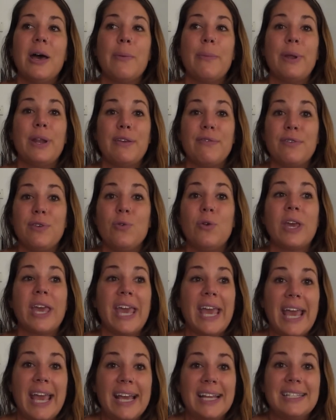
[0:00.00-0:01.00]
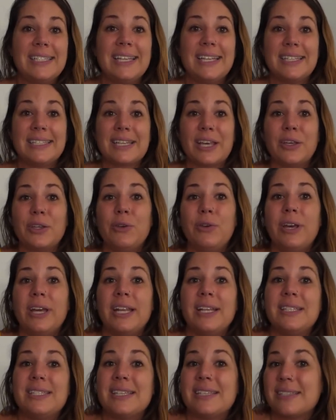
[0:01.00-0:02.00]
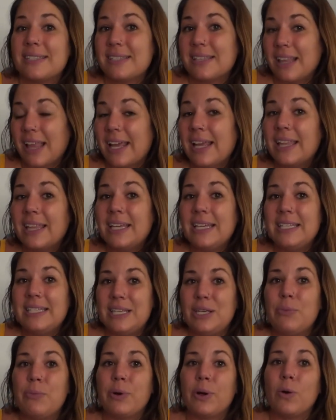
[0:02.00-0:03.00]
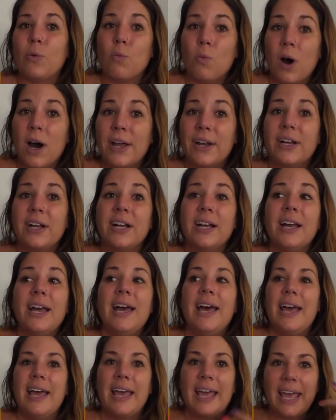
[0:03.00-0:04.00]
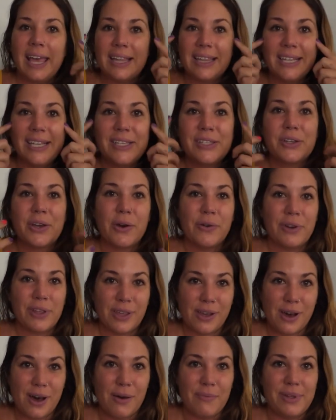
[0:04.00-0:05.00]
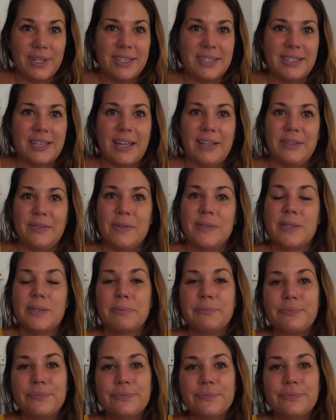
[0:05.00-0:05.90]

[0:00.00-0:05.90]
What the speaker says: but if you can't until you get into slightly deeper water, at least go with common sense.